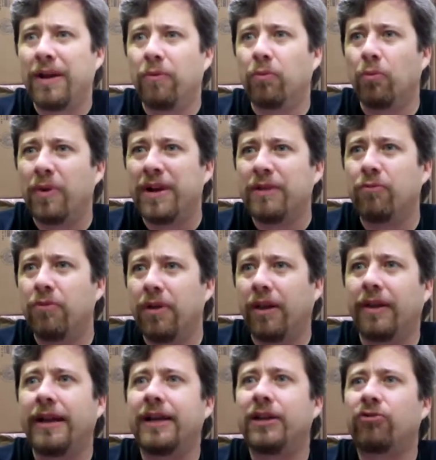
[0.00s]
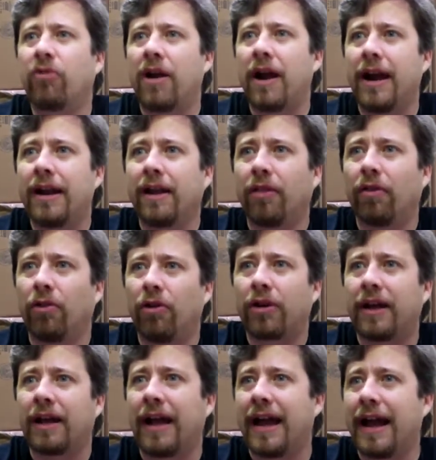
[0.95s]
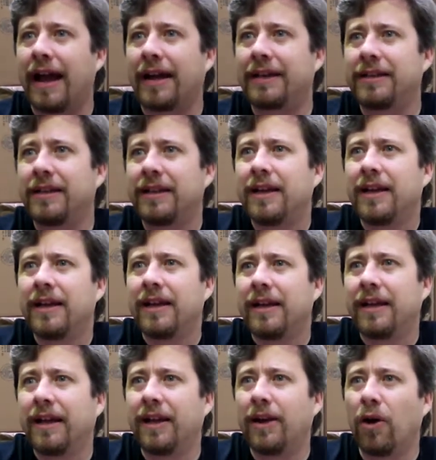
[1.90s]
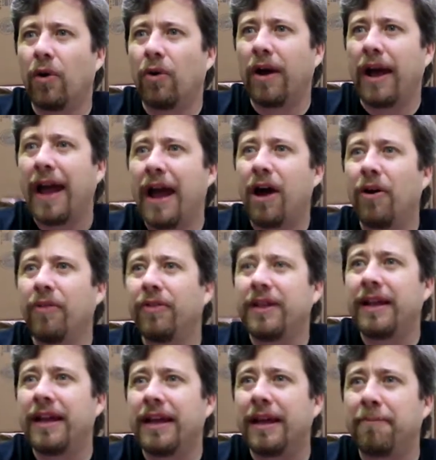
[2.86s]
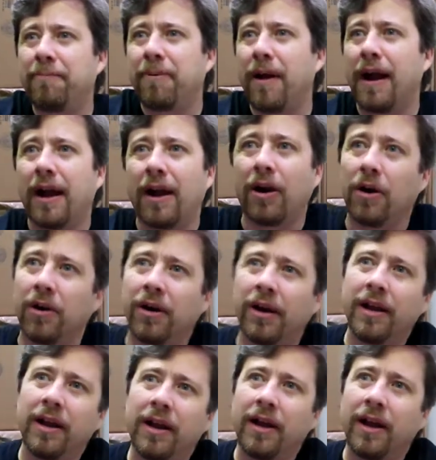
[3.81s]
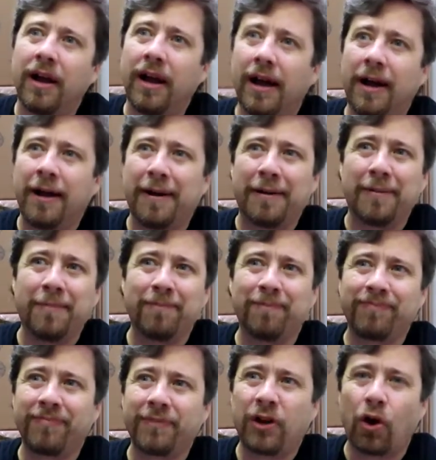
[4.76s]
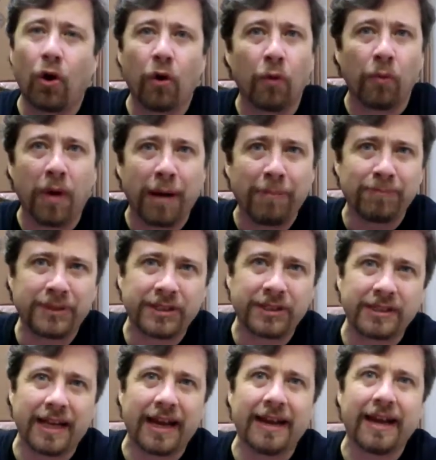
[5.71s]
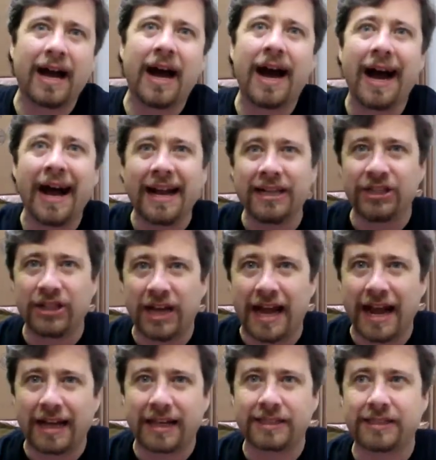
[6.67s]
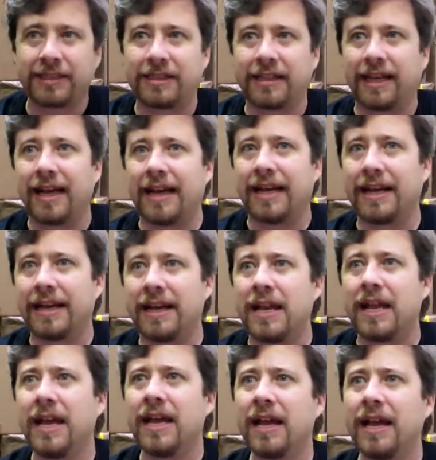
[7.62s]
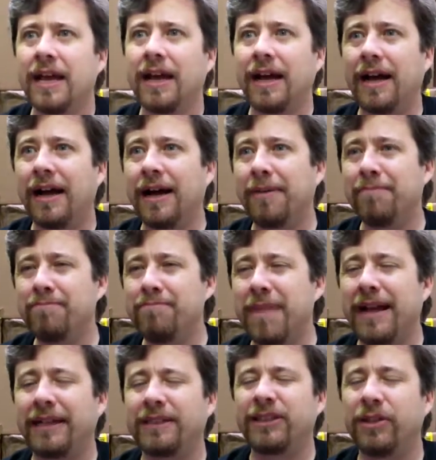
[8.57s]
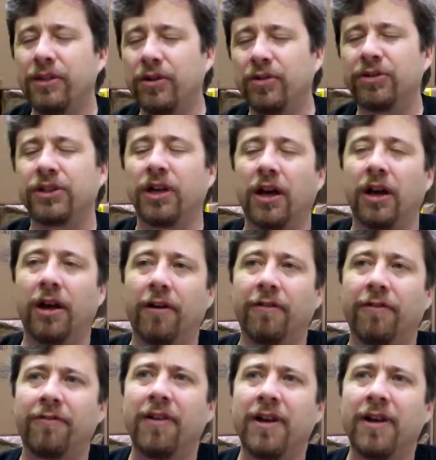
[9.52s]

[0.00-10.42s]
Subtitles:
We really try to look at how the Empire corrupts and hijacks and makes use of